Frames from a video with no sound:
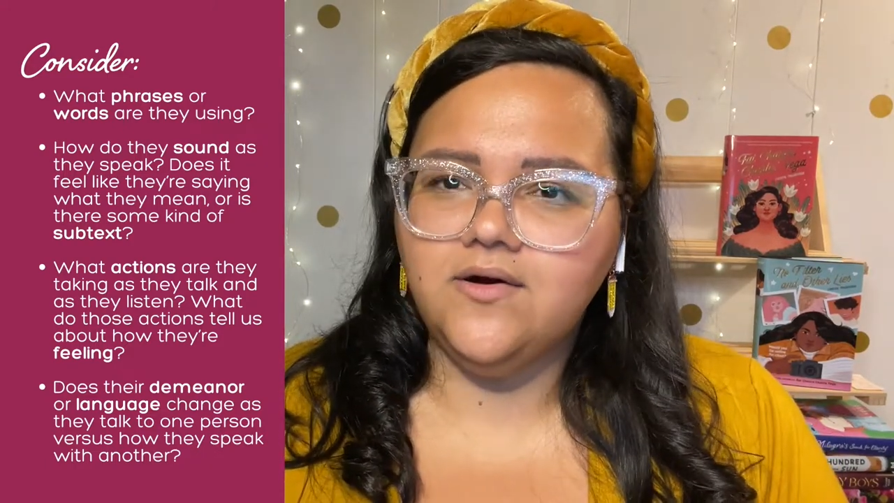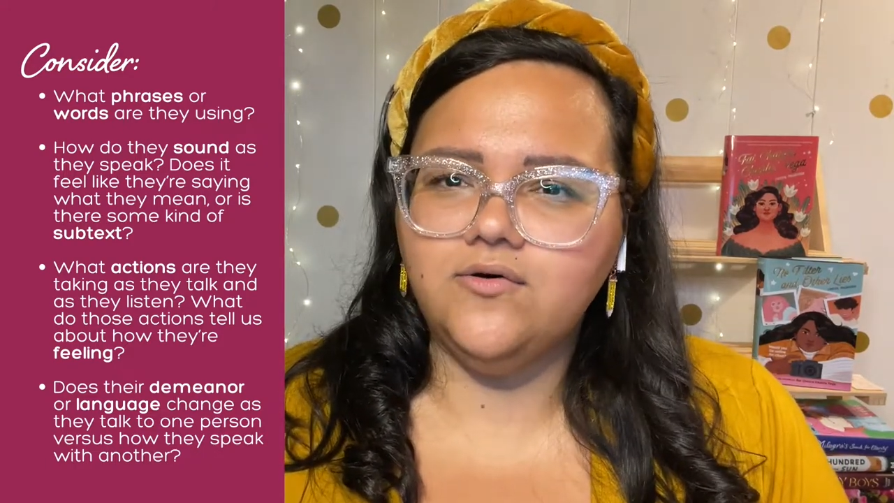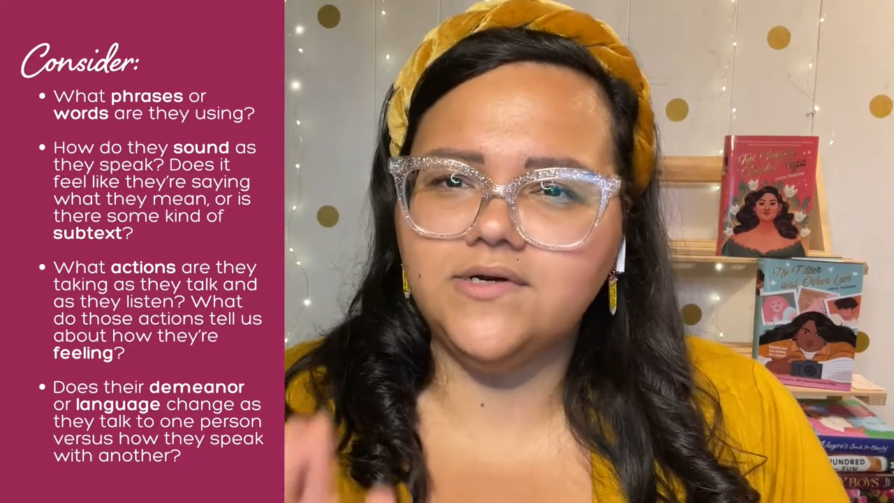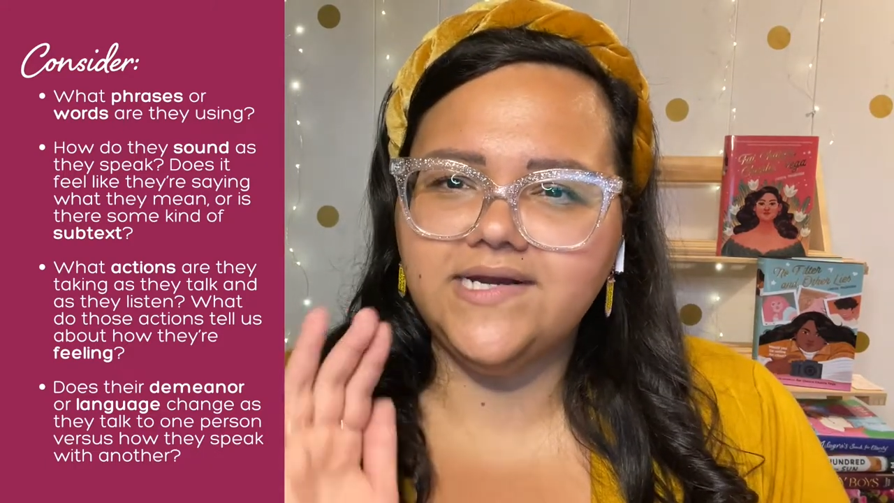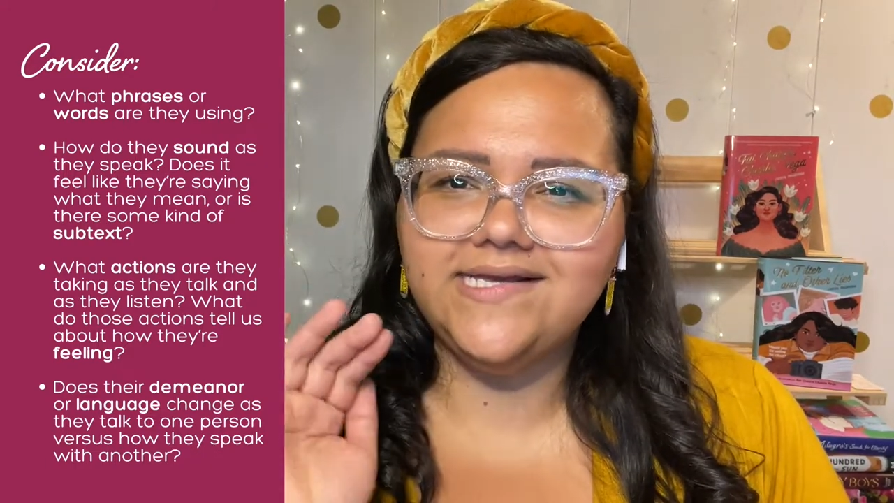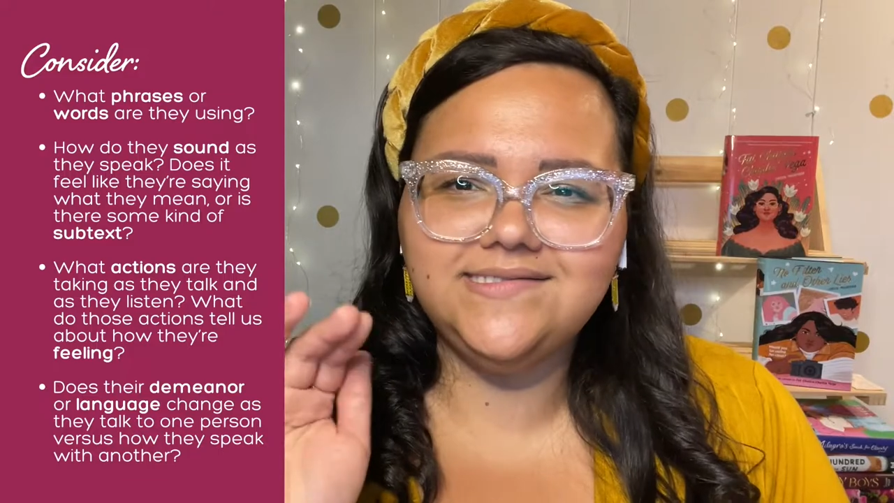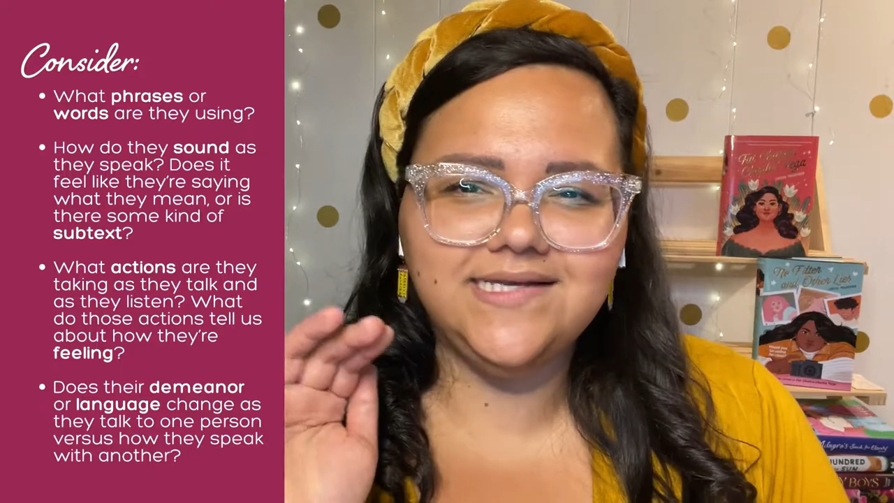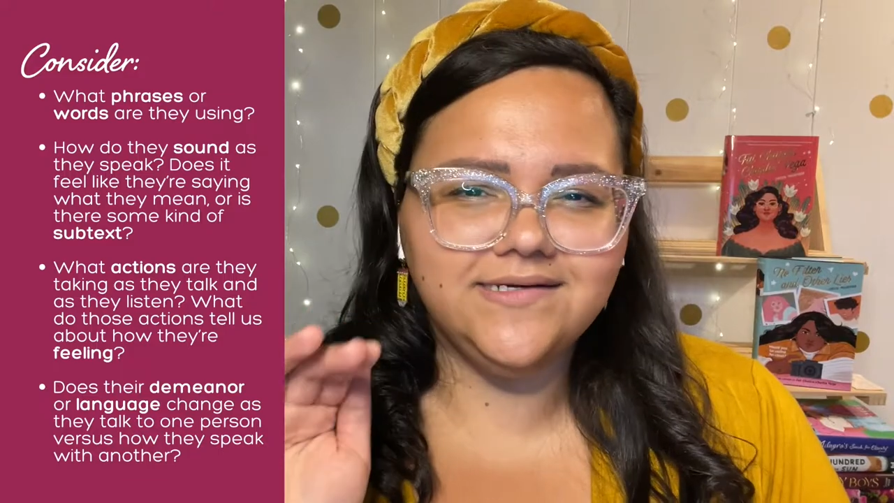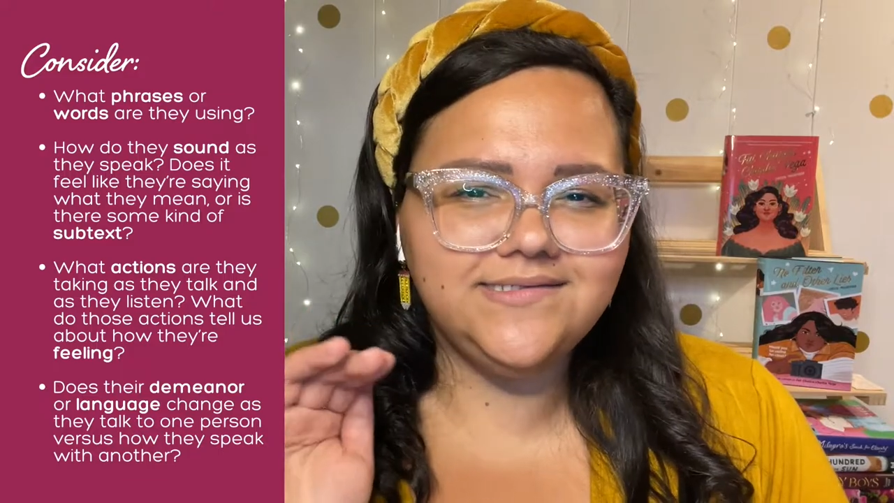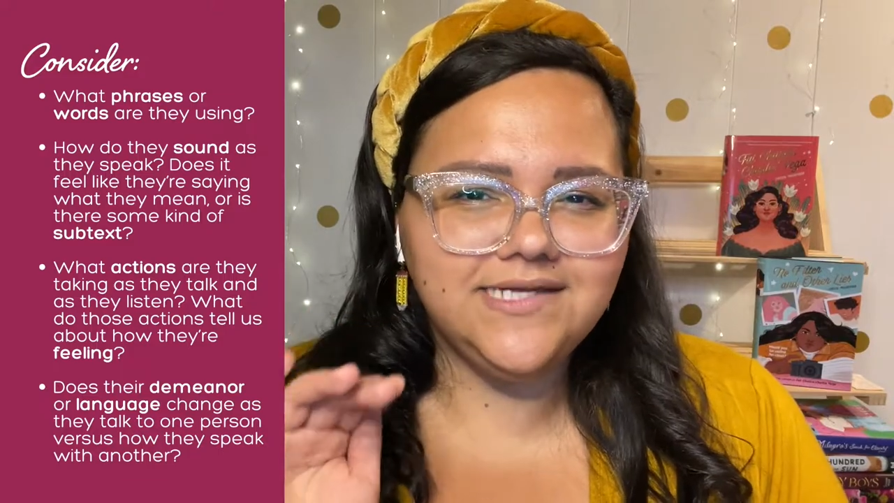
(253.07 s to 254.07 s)
Or is
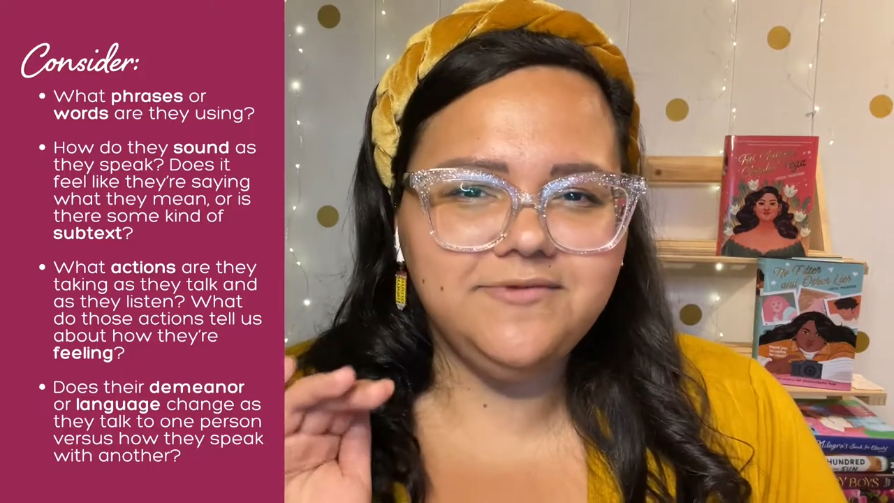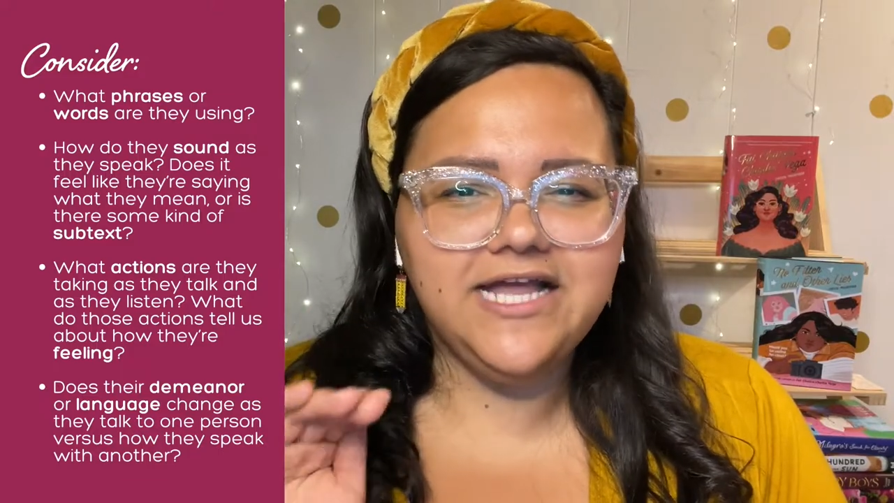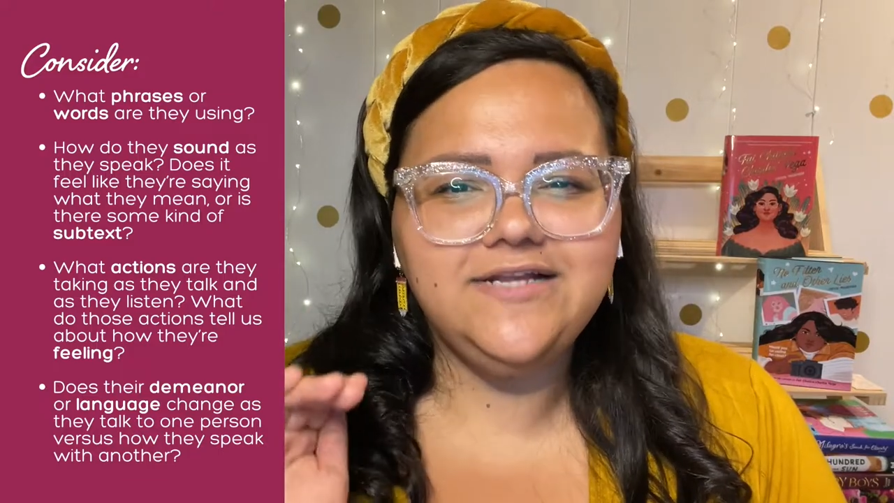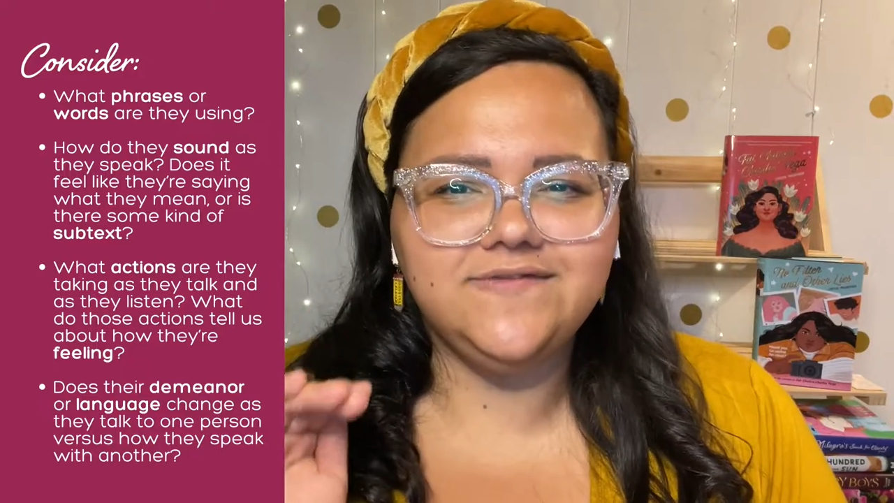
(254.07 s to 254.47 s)
there some kind of